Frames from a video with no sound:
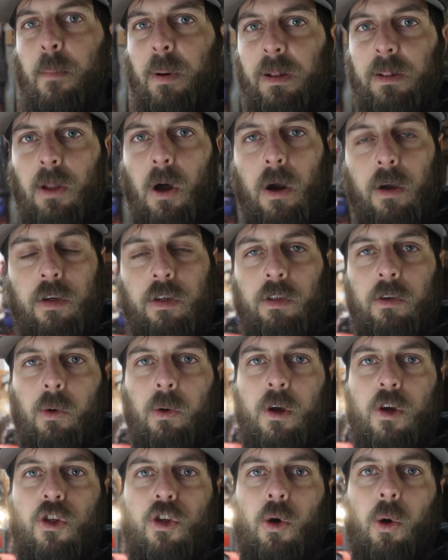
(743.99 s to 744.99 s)
But long
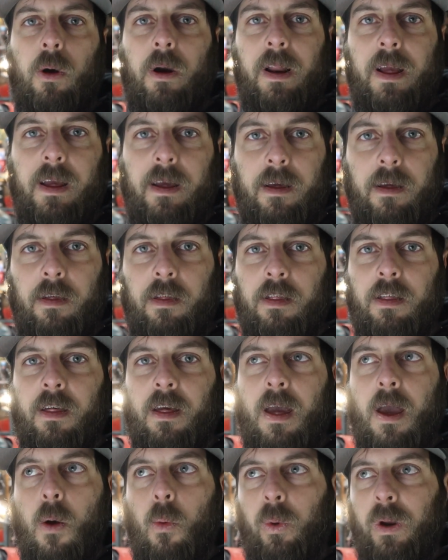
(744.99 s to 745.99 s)
story short is,
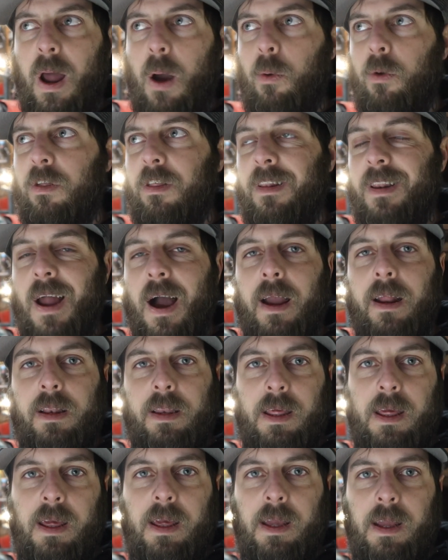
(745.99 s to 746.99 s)
when I was
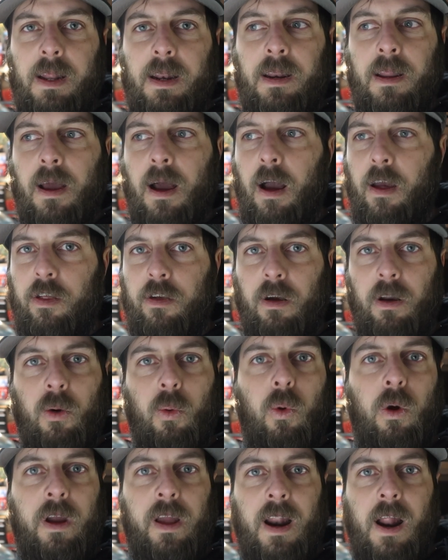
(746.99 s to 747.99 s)
19, I started
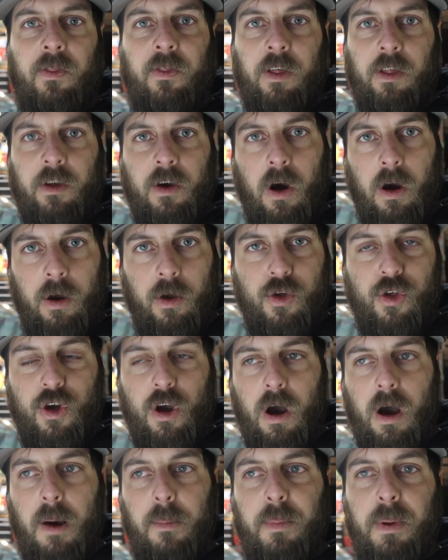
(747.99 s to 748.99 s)
working at this car
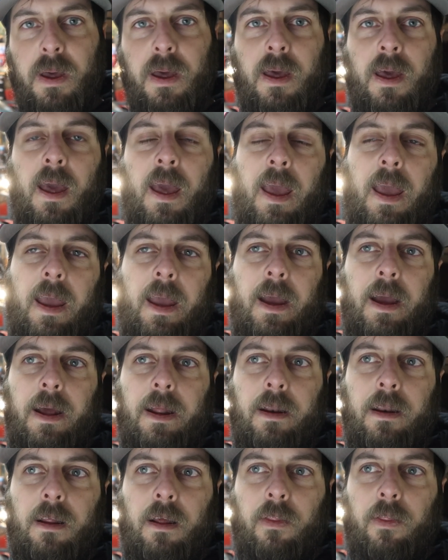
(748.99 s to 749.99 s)
shop,
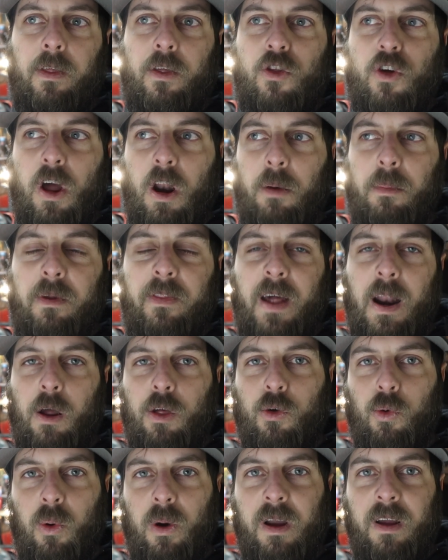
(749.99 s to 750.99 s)
and the gentleman that I
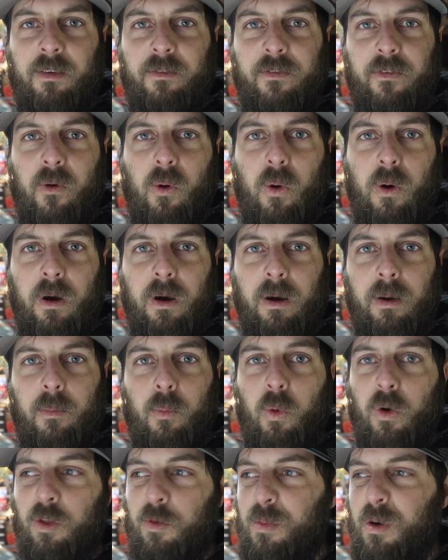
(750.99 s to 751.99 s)
was working for
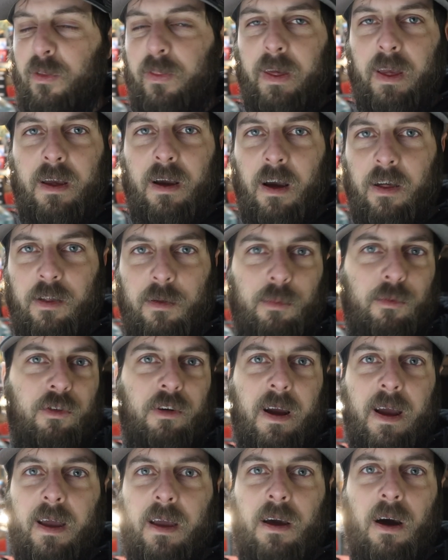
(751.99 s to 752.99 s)
was building custom
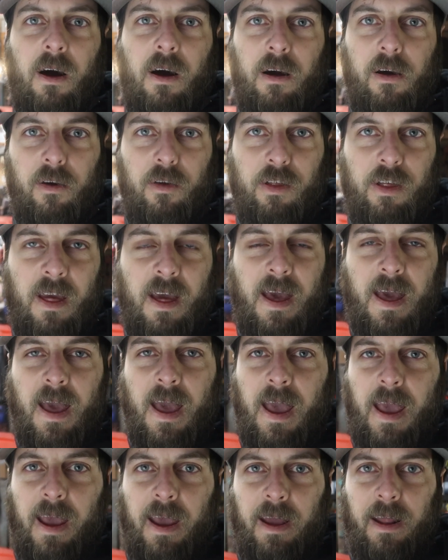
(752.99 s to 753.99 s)
drag cars,
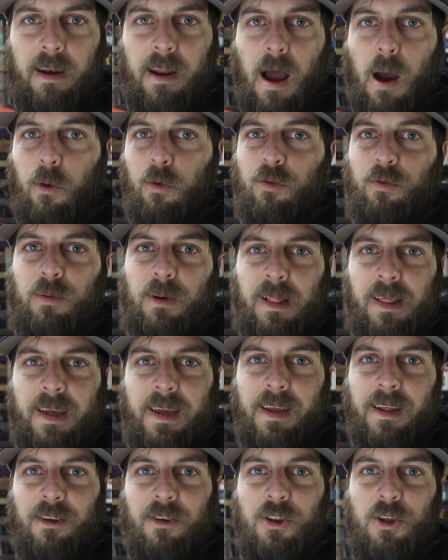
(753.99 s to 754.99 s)
and I was
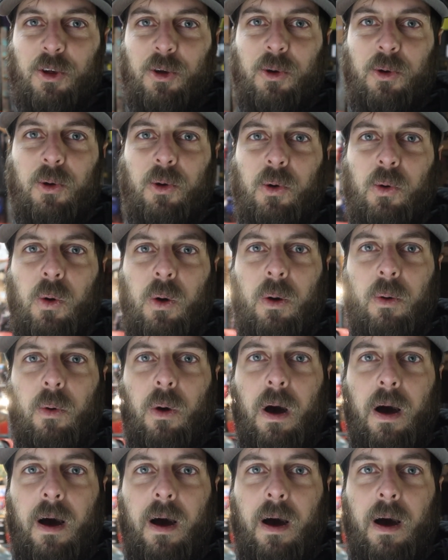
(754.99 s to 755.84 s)
really into